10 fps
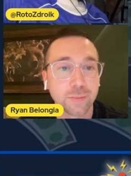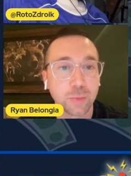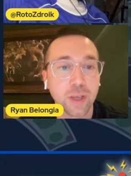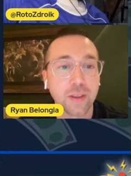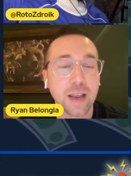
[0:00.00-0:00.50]

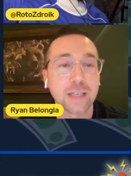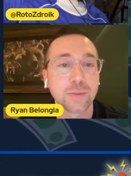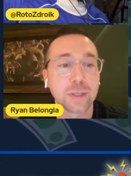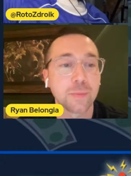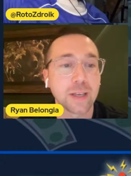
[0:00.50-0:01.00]
Play the guys
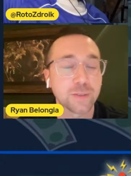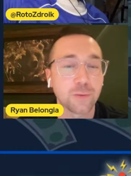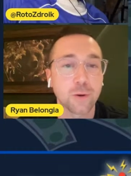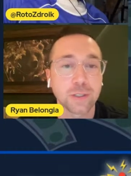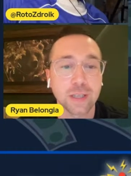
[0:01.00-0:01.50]
with the best
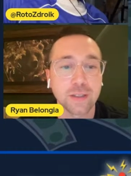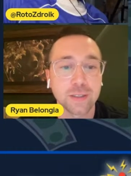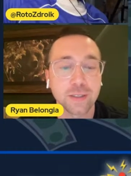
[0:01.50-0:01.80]
floors on this